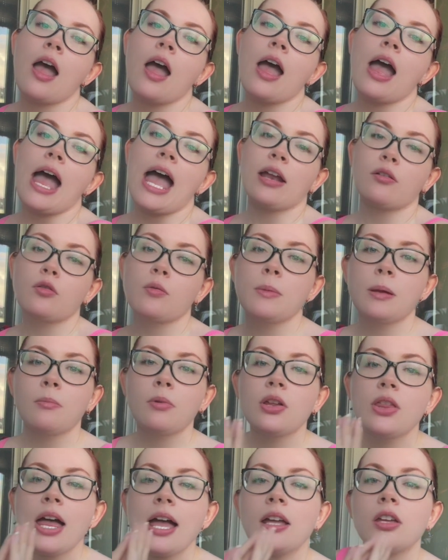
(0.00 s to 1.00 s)
And remember
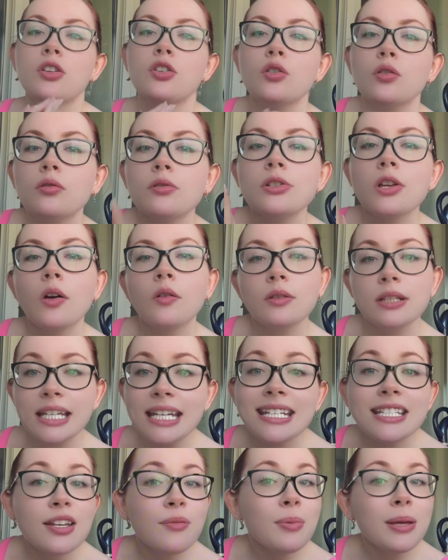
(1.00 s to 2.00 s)
that you don't
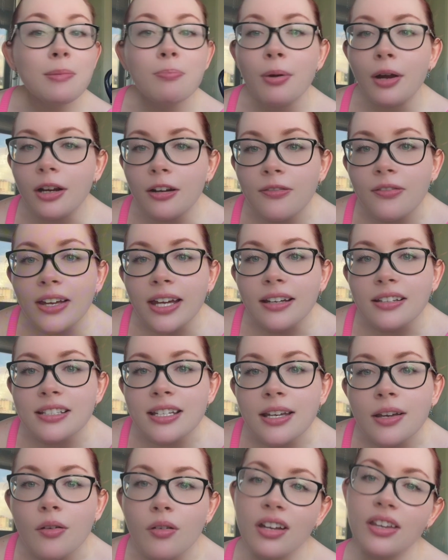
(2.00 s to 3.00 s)
need to be perfect
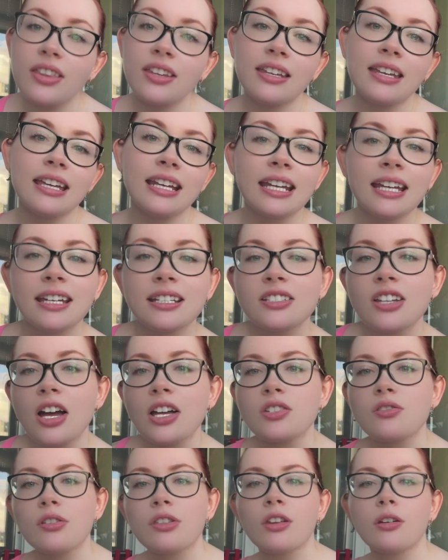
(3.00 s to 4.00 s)
with getting in
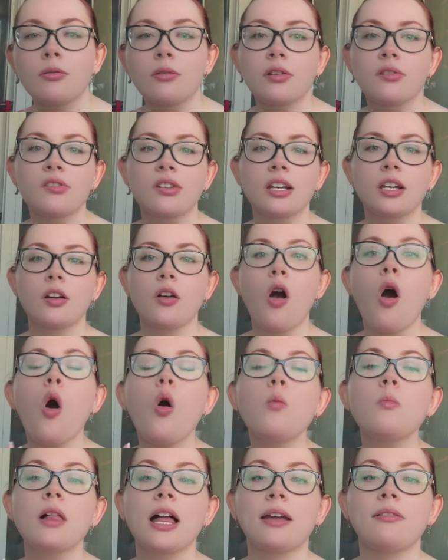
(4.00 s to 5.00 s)
touch with your roots in your
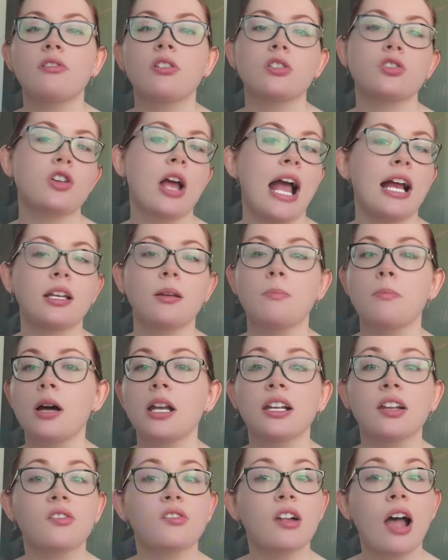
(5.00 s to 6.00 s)
home life to attract
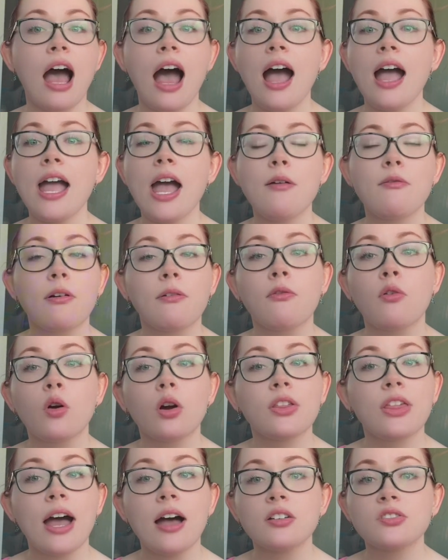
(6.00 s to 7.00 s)
abundance. I have a
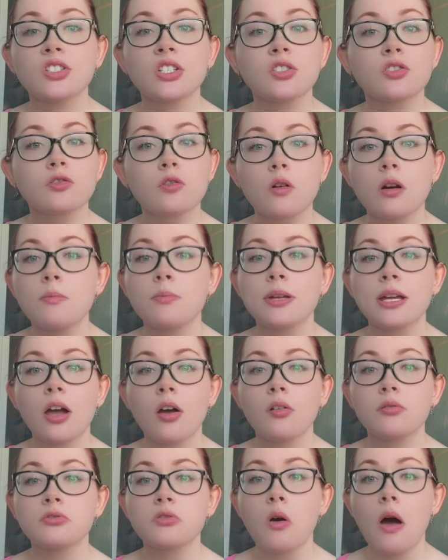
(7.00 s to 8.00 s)
fourth house in
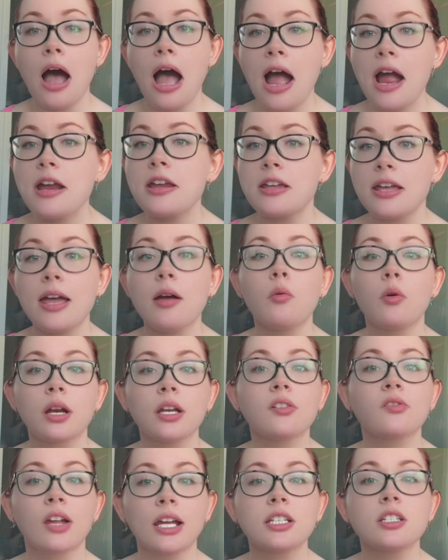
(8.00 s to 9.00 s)
Scorpio, so I get what
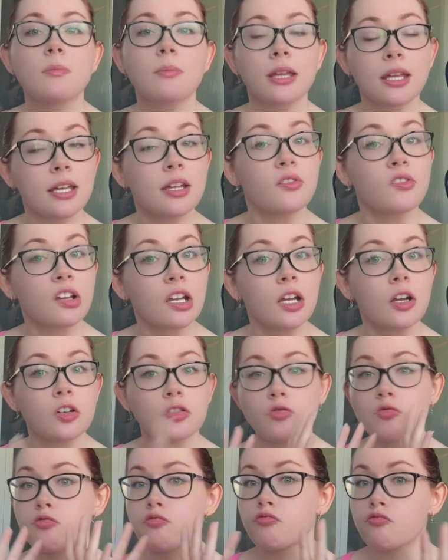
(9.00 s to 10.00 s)
it's like to be insecure.
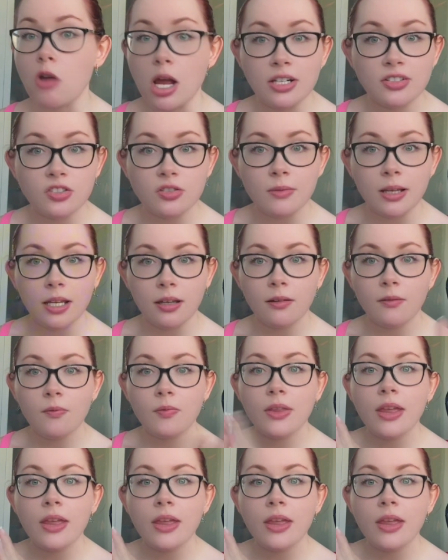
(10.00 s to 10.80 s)
Trust me.